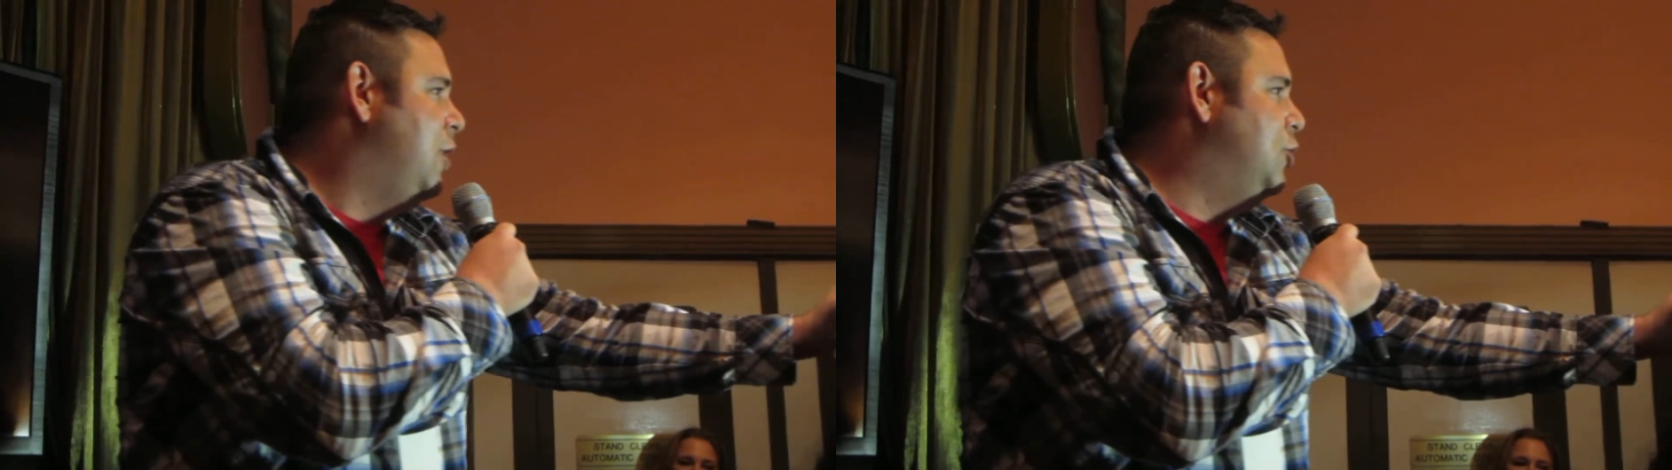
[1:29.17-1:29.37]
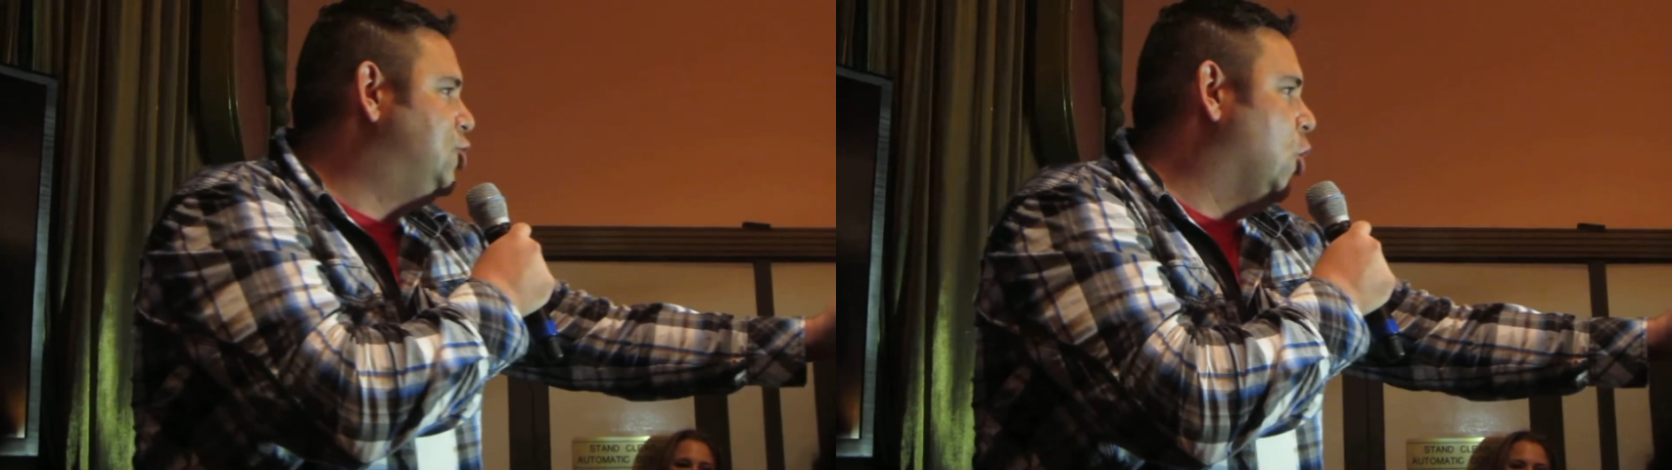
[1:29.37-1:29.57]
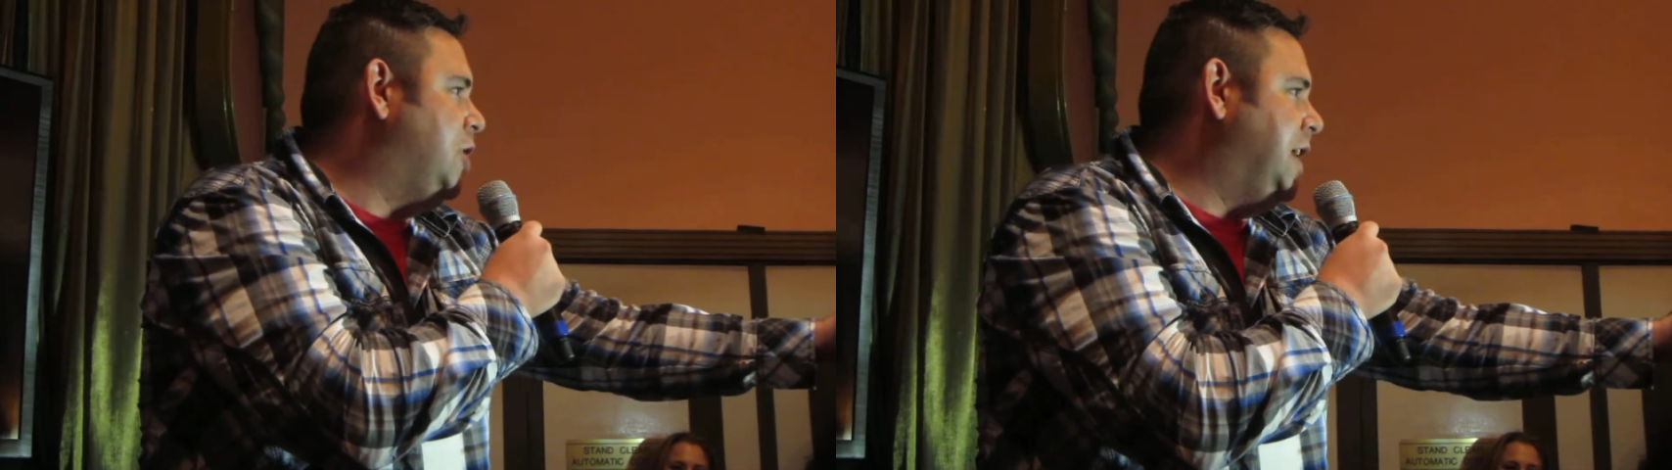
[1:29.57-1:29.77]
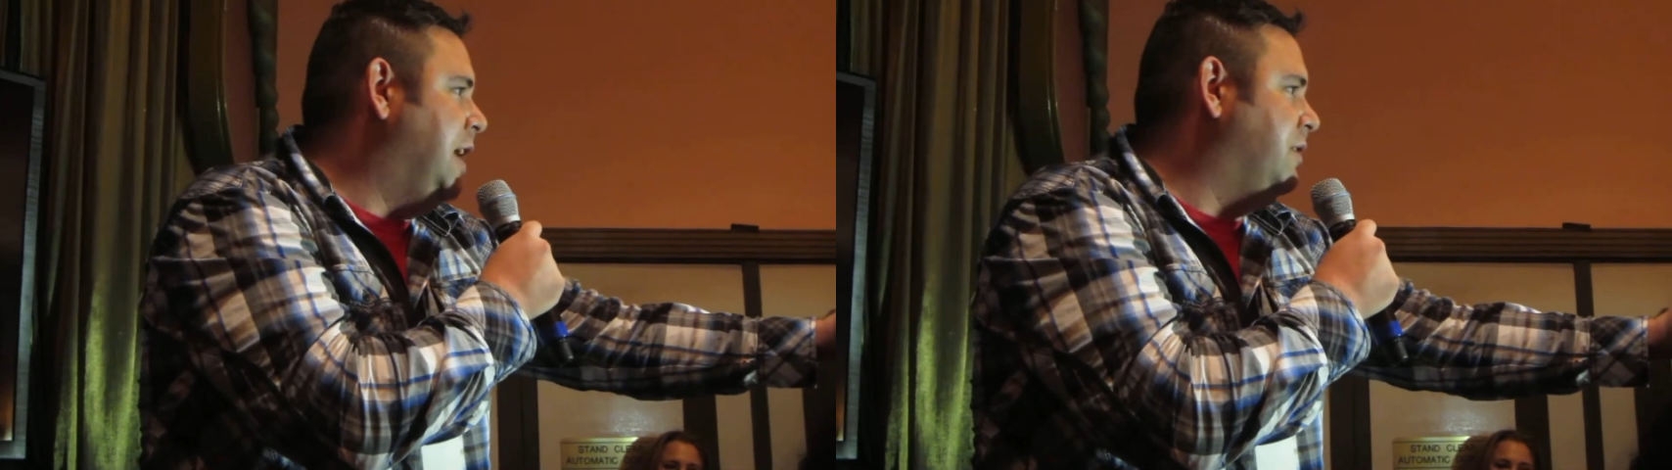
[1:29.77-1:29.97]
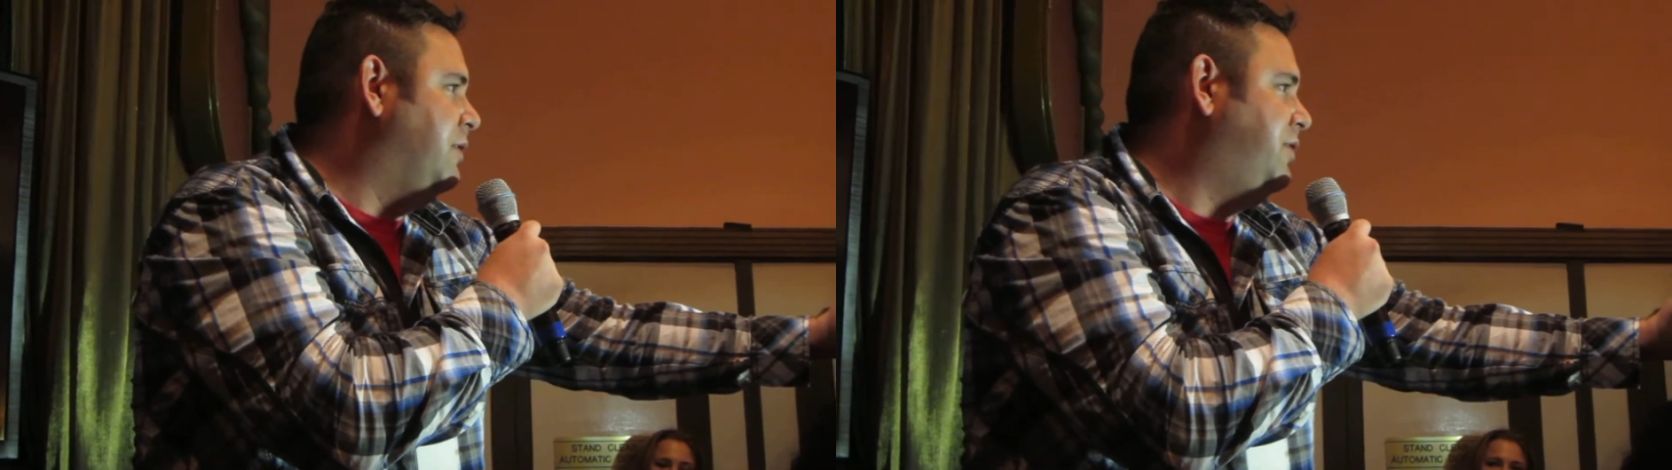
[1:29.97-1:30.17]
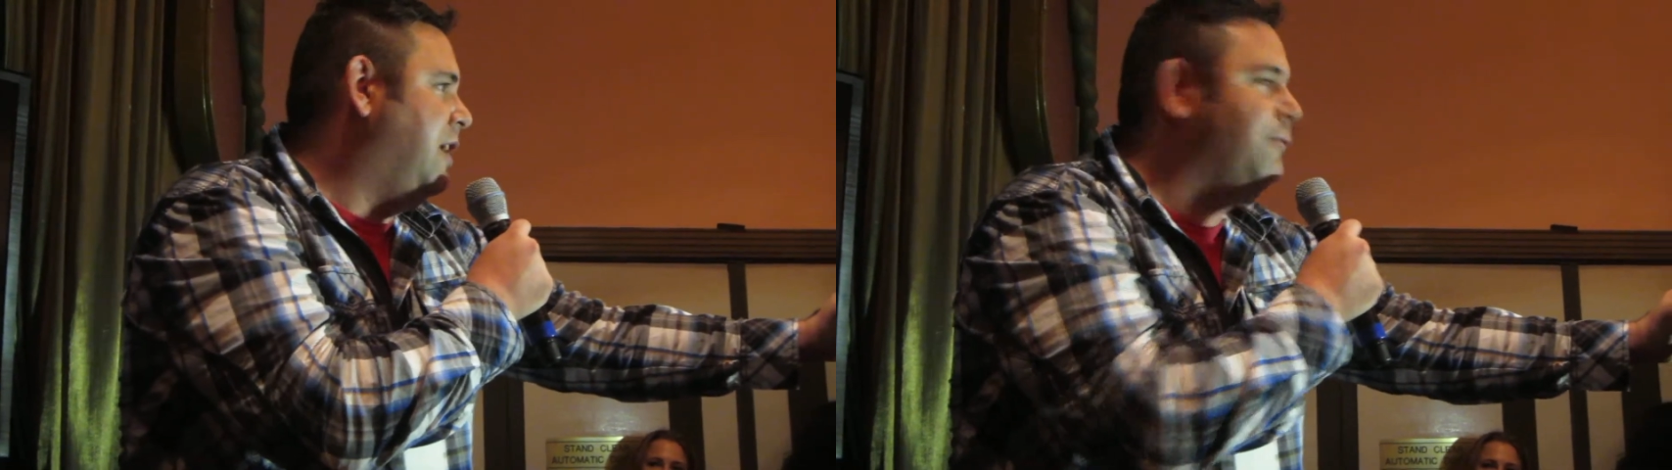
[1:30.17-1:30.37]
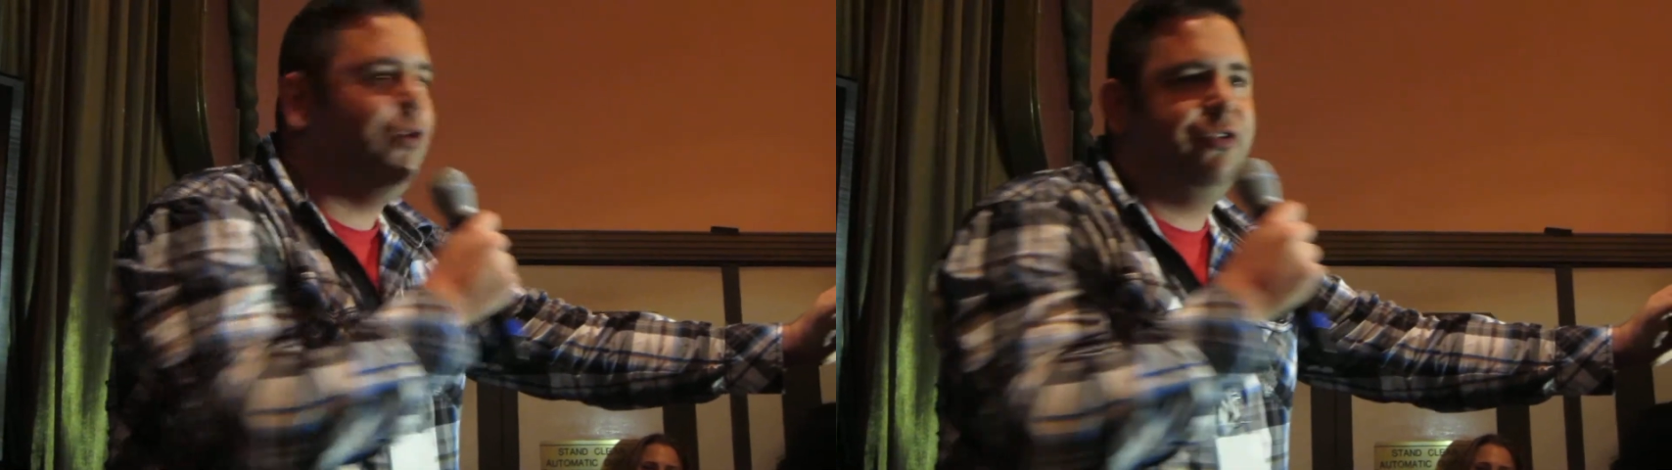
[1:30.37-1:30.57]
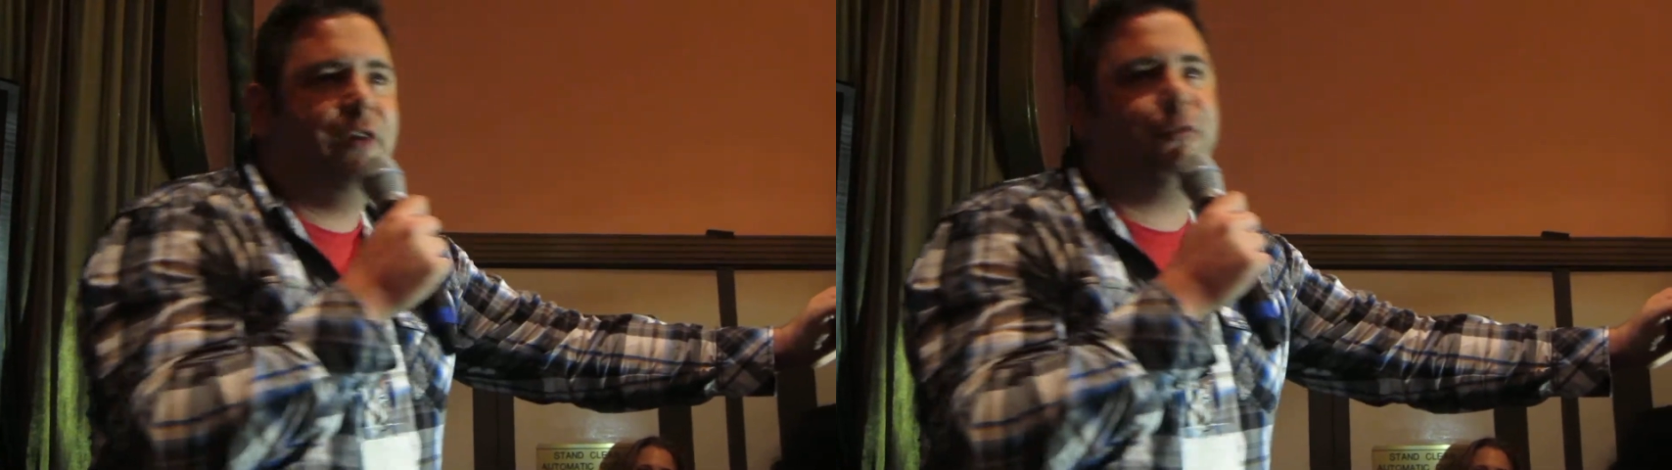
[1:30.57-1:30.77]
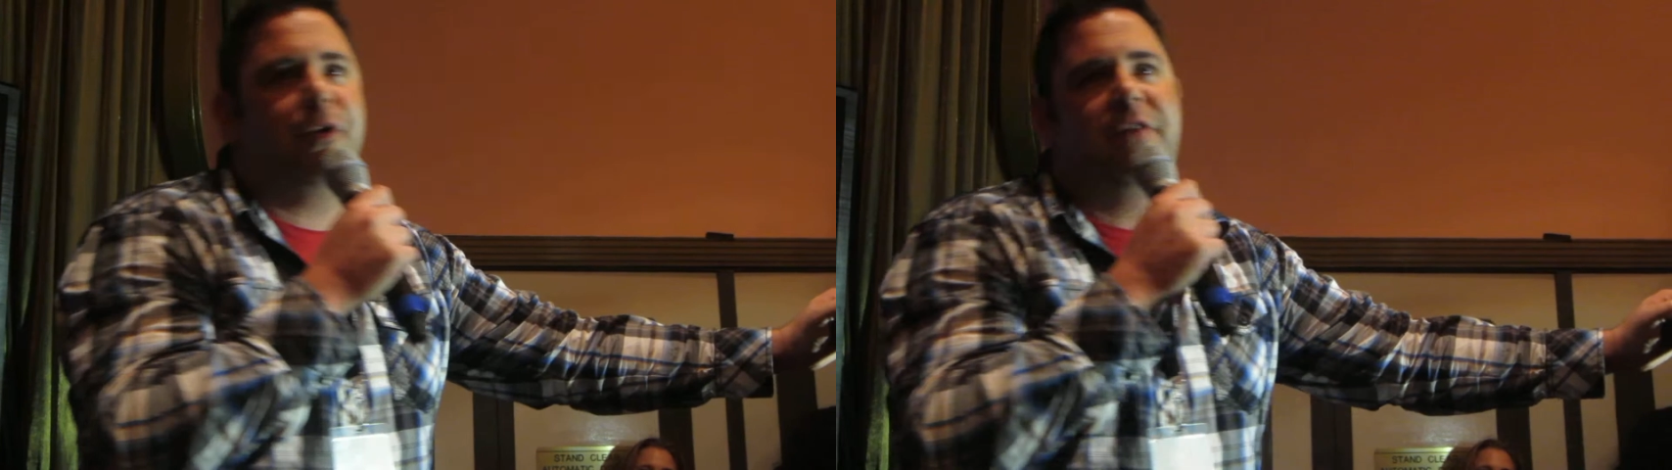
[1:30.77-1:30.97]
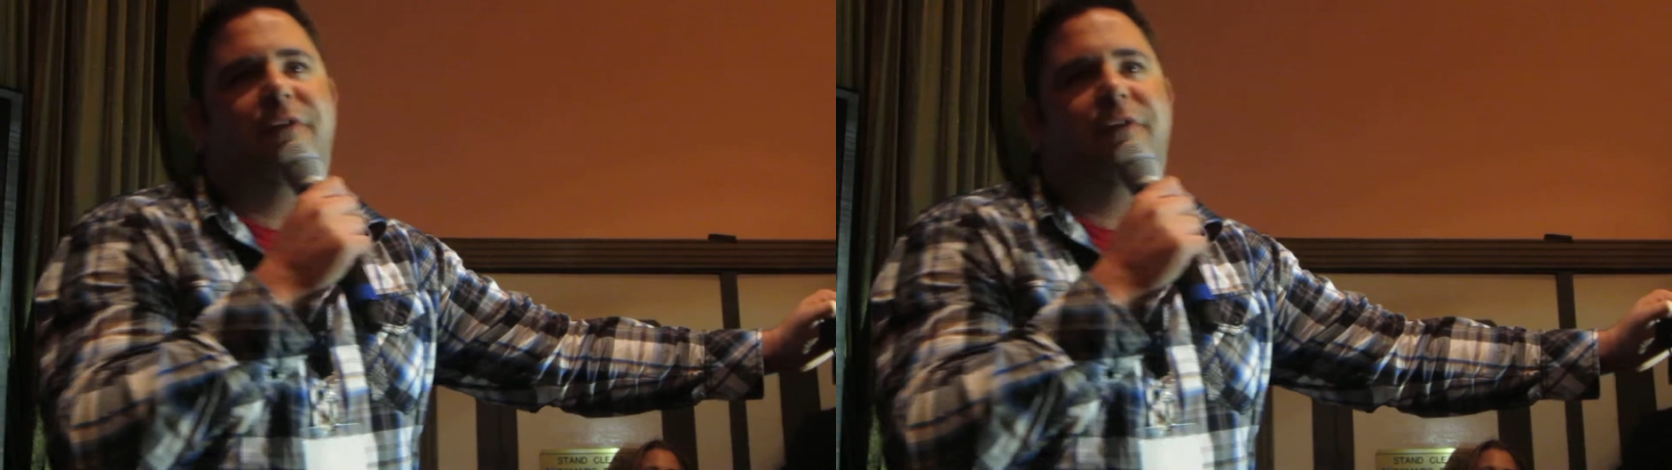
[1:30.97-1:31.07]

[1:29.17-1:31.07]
journeying to several different